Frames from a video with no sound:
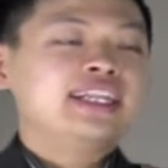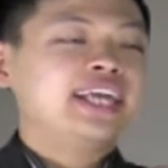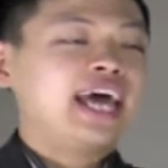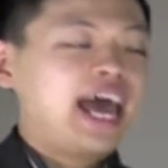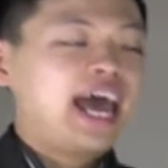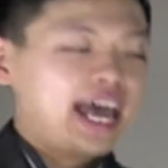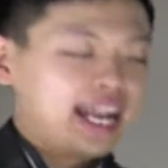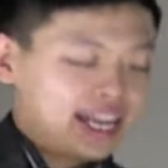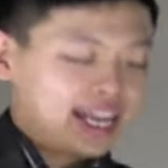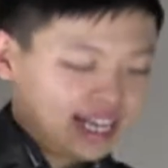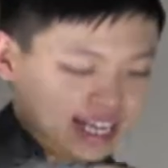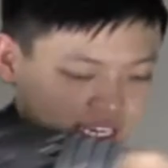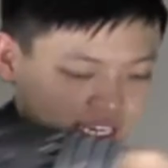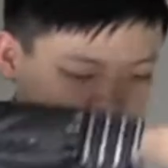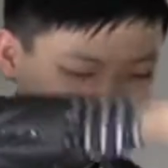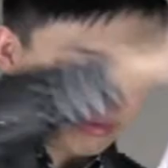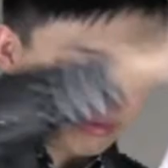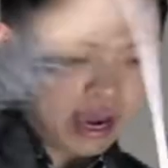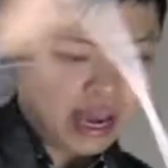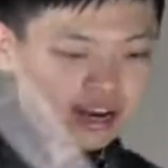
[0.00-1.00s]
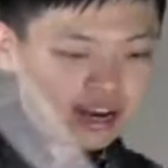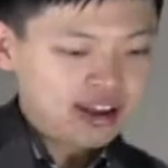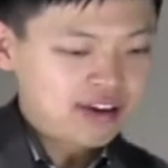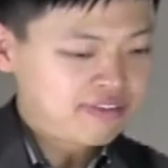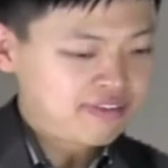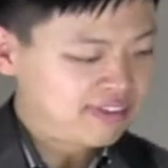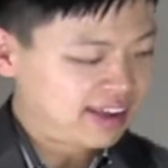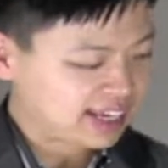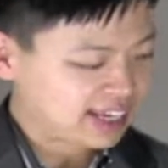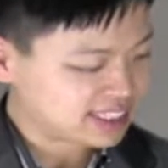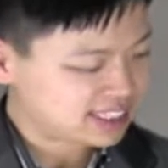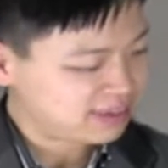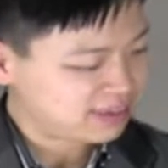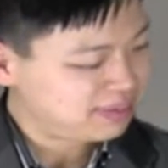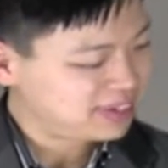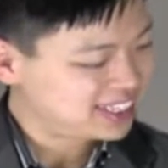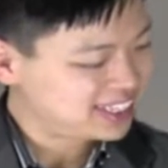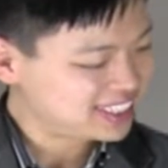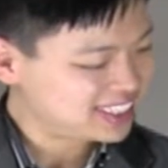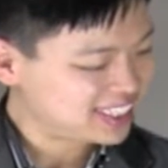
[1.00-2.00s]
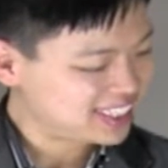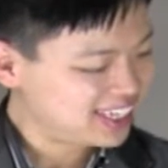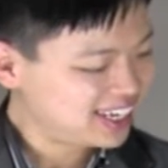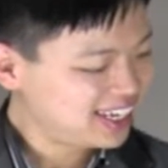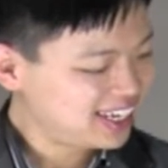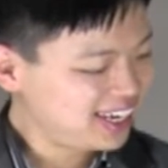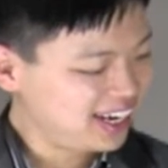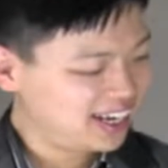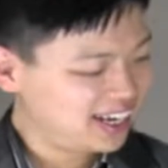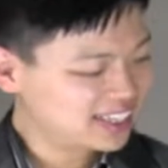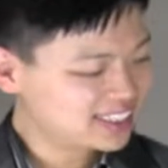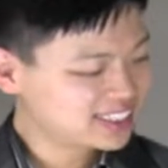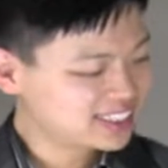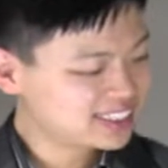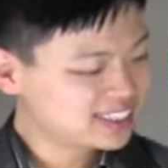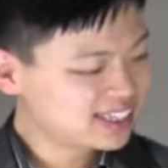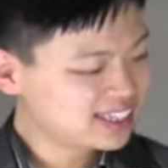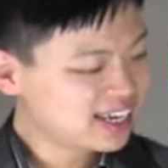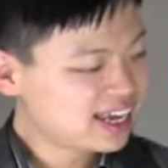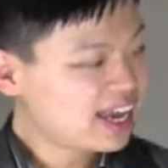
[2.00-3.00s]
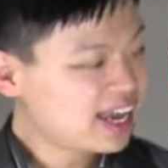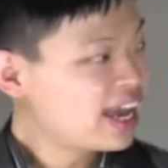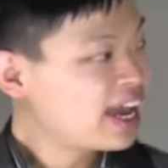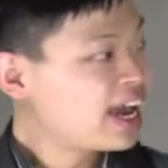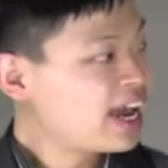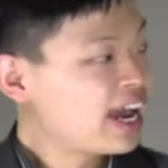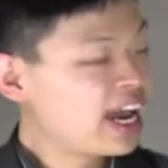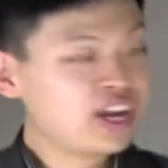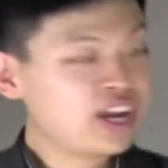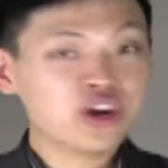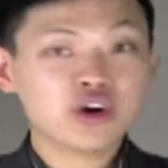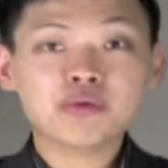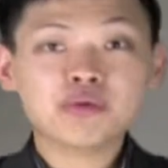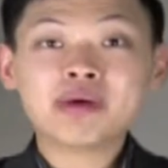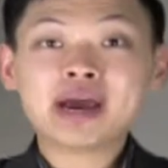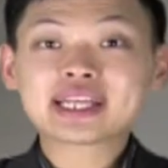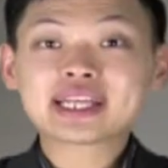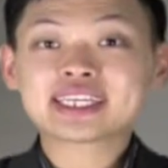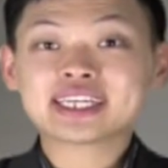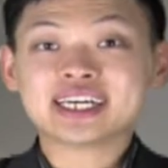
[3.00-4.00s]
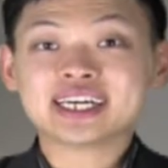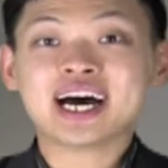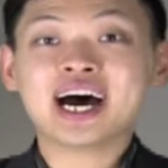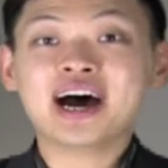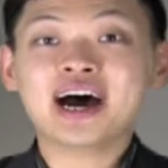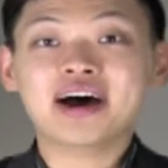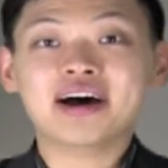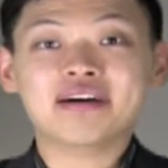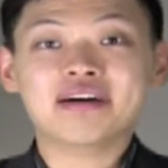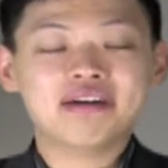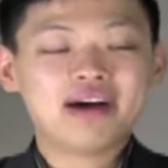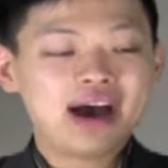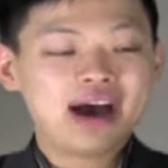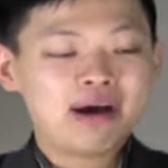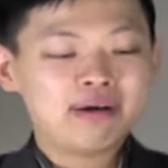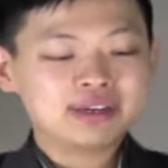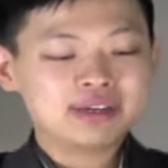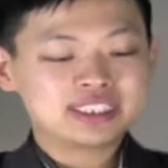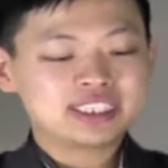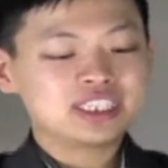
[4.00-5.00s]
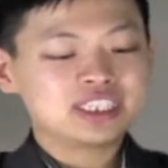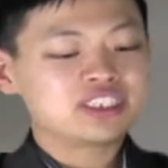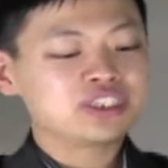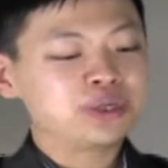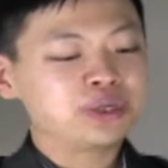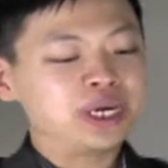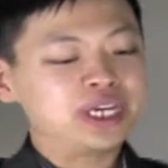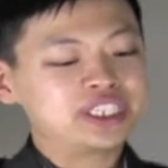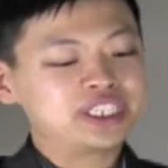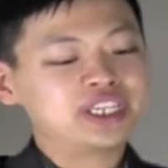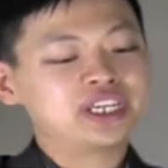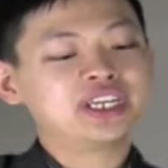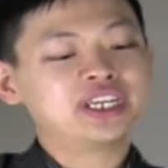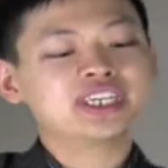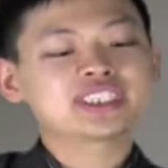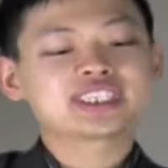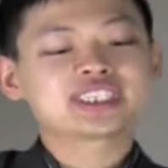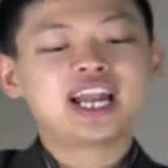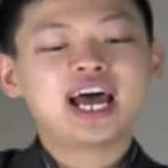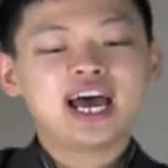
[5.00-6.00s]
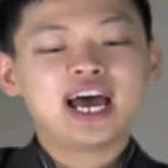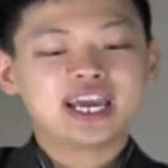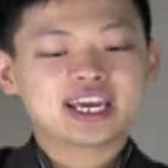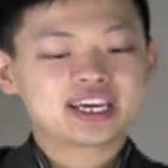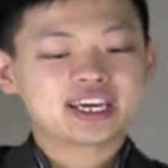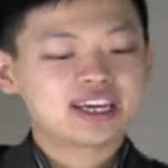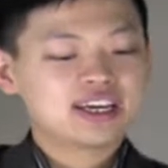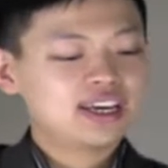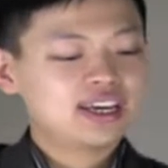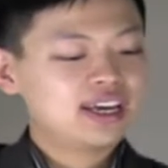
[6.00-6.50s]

That is what flexibility is. And no matter how our situation is like,